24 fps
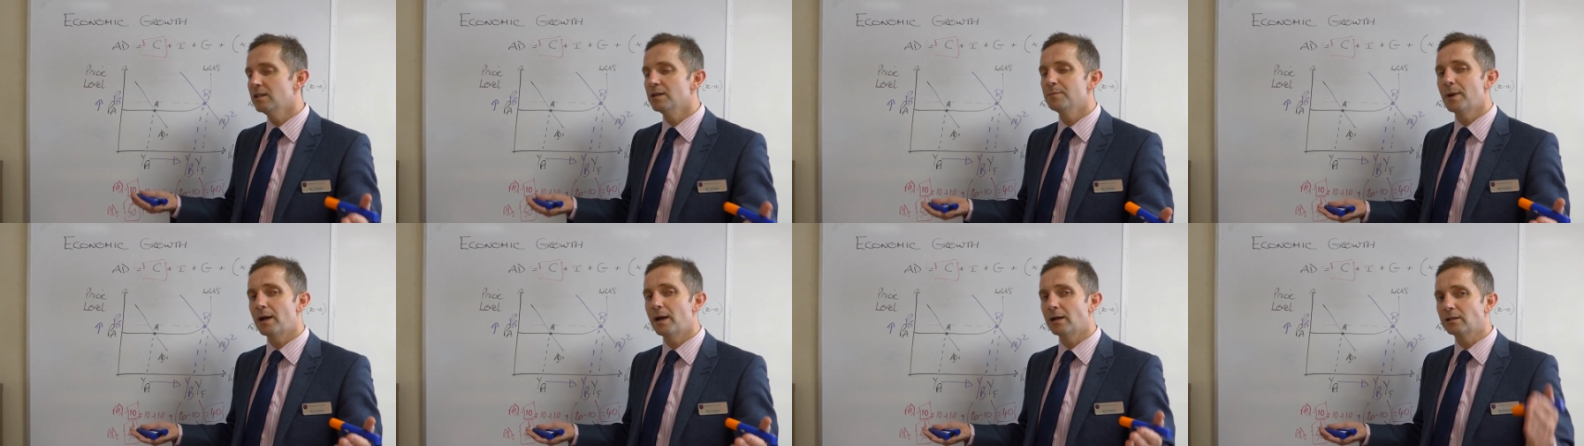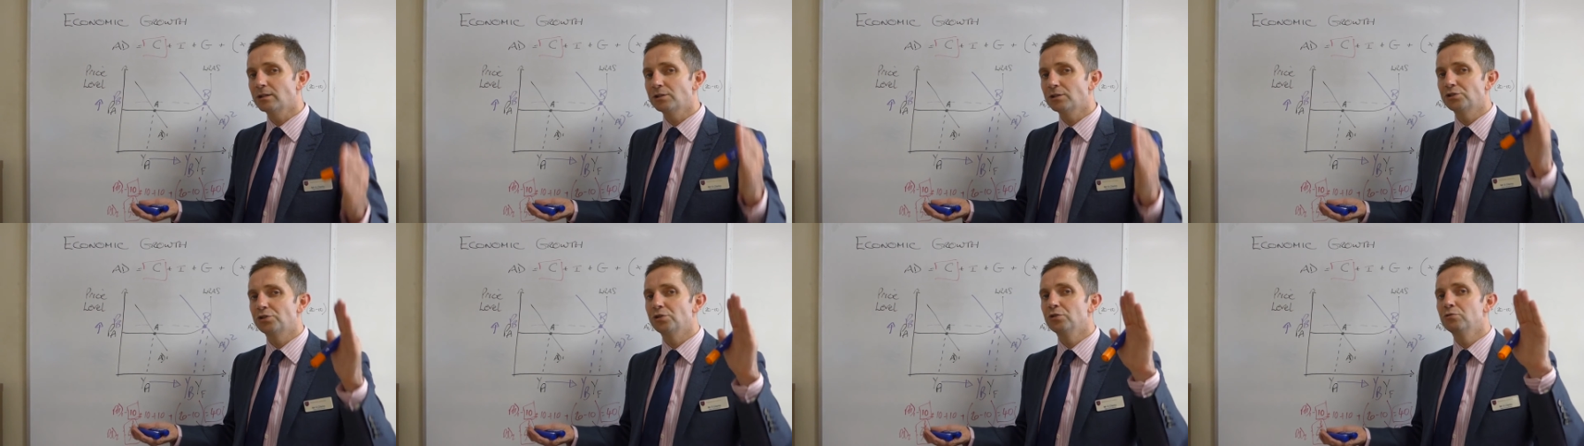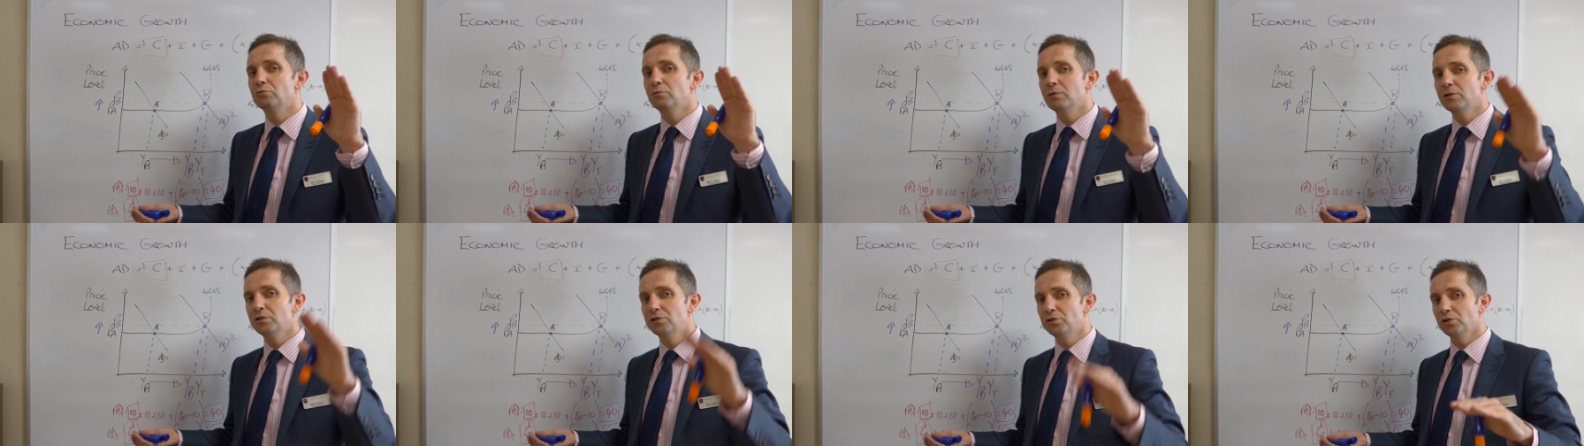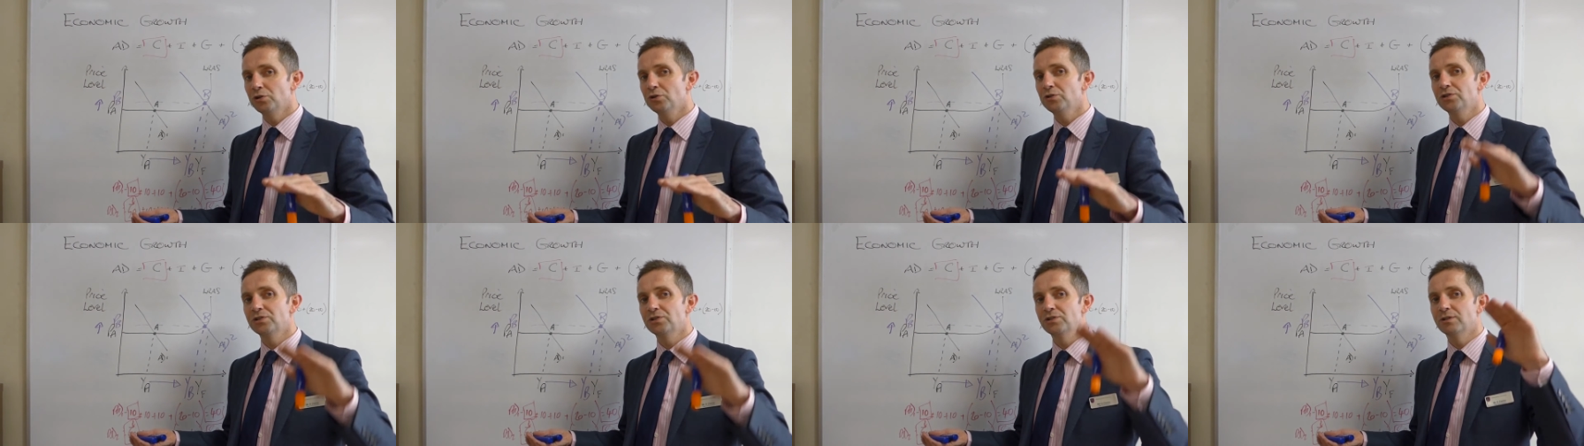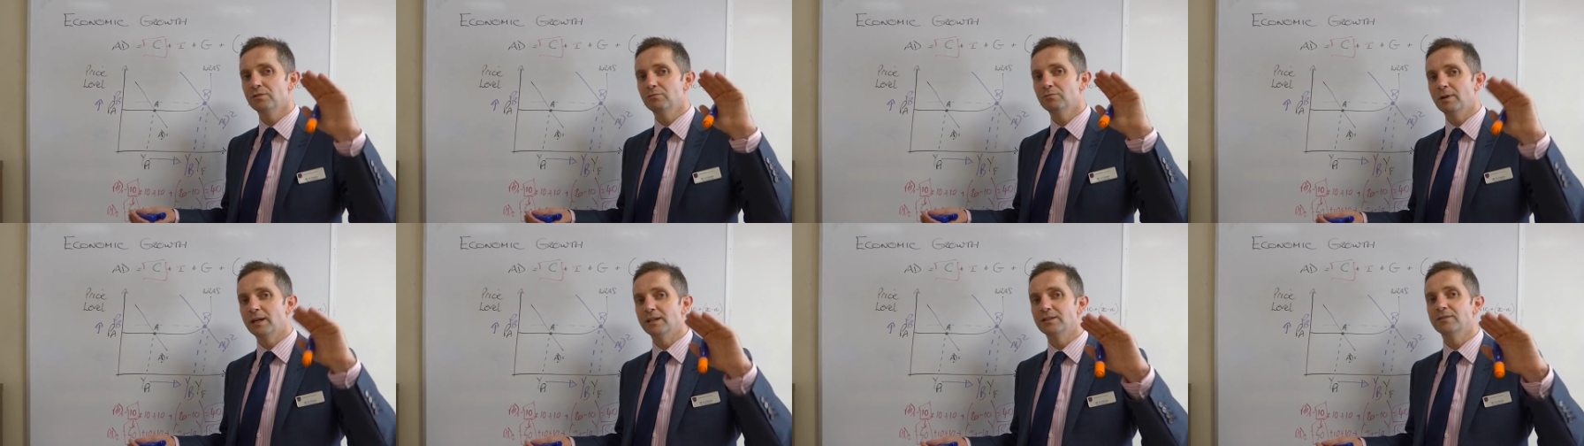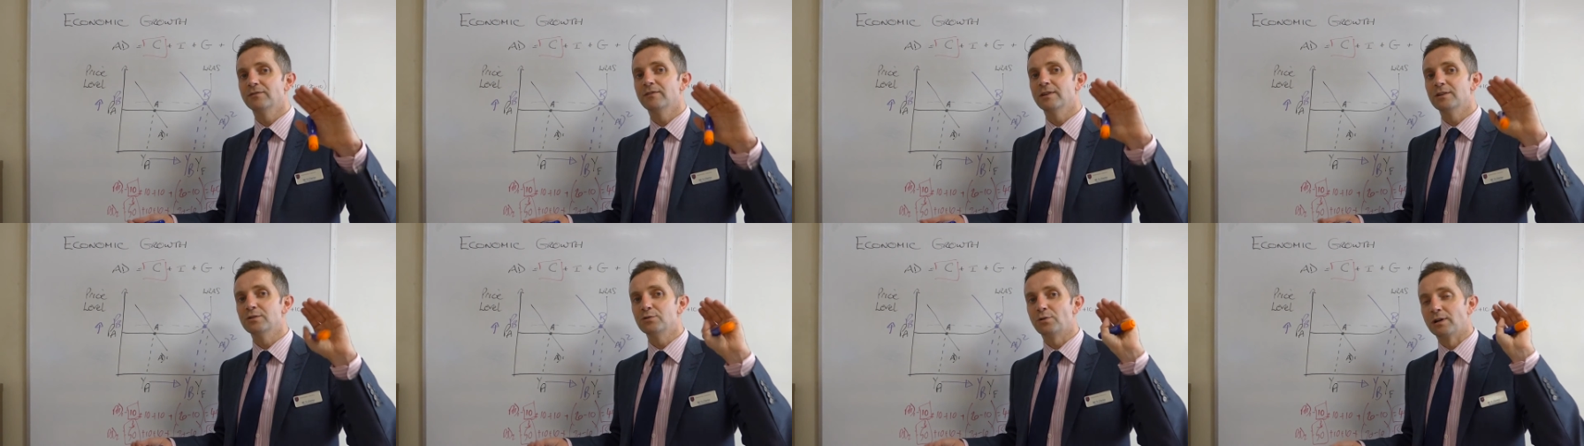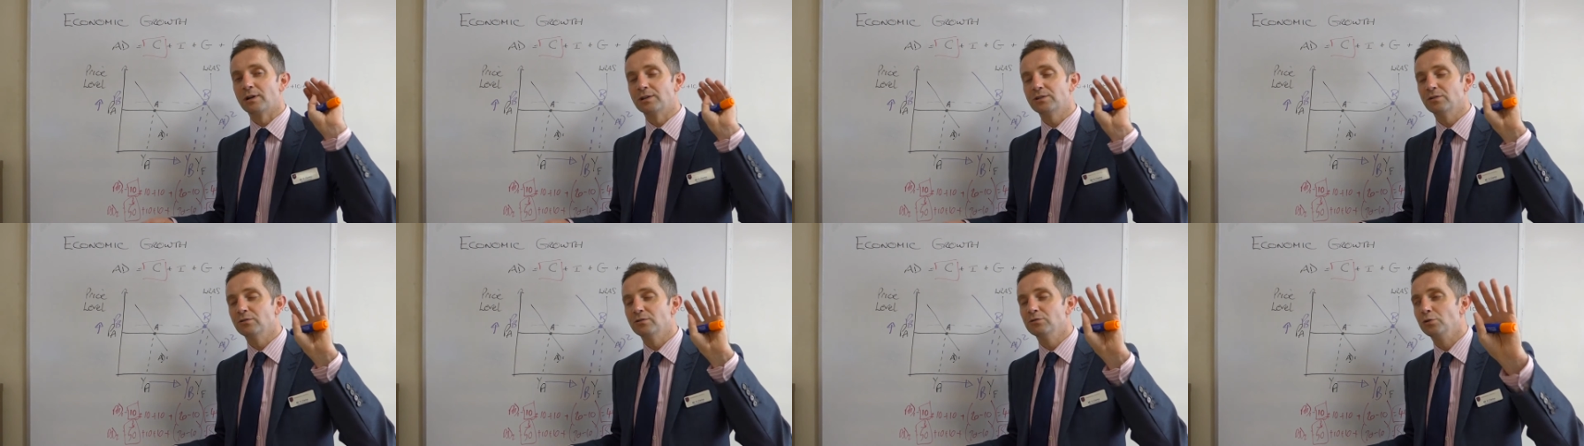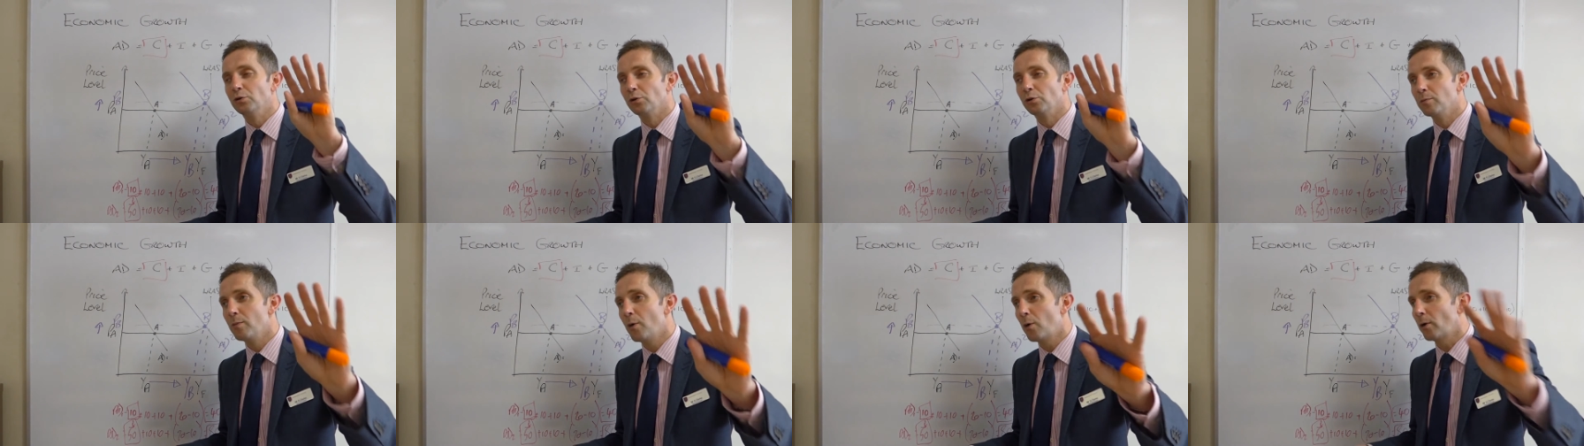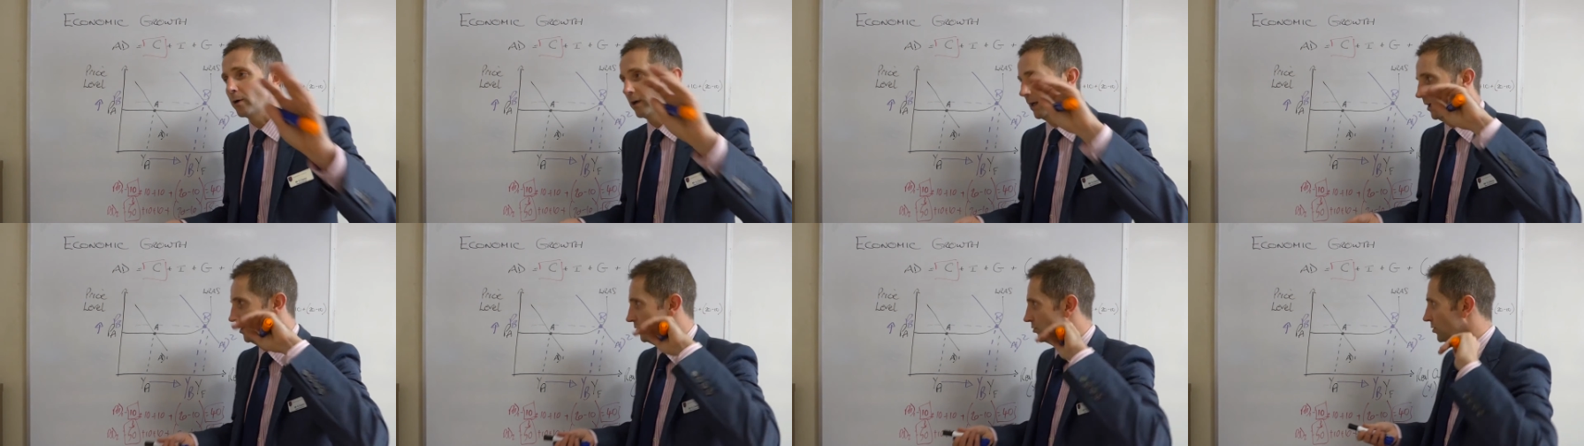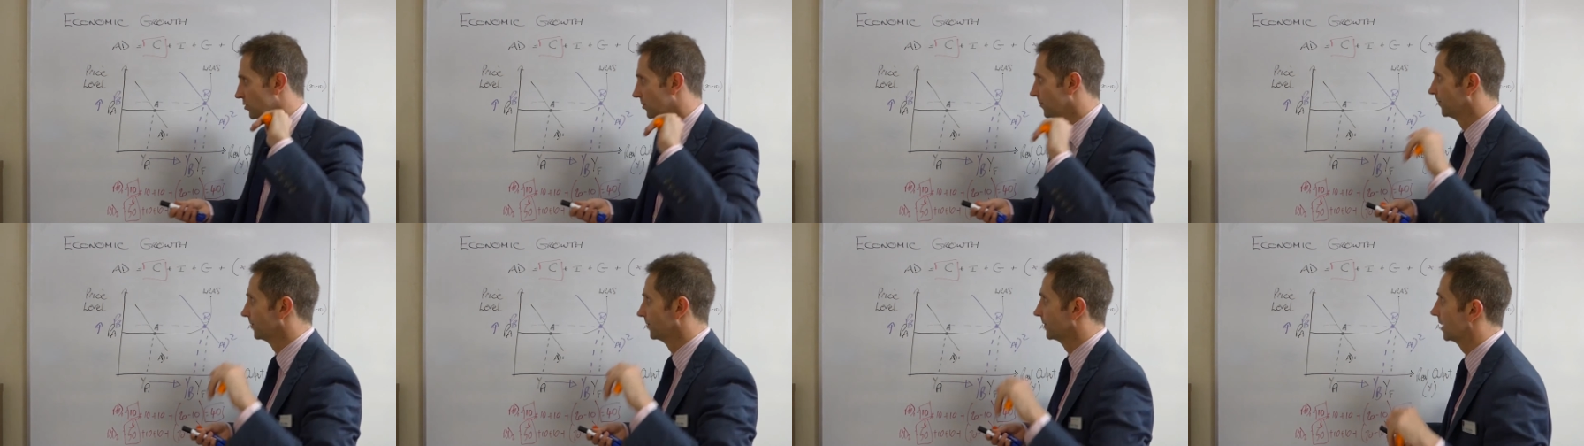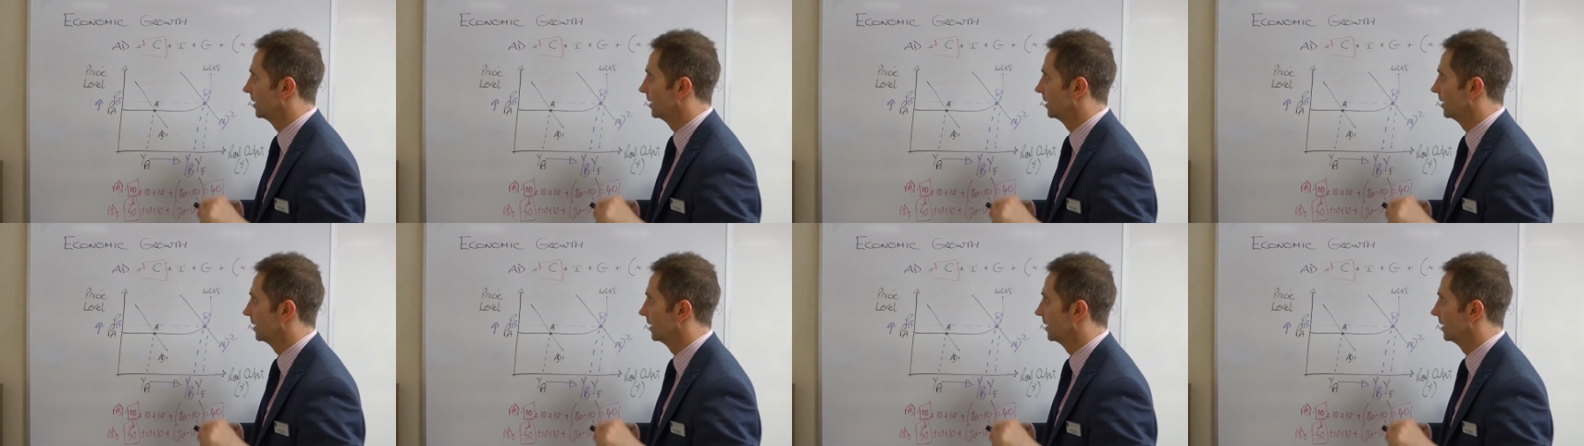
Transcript: the bank should reduce the rate of interest on your mortgage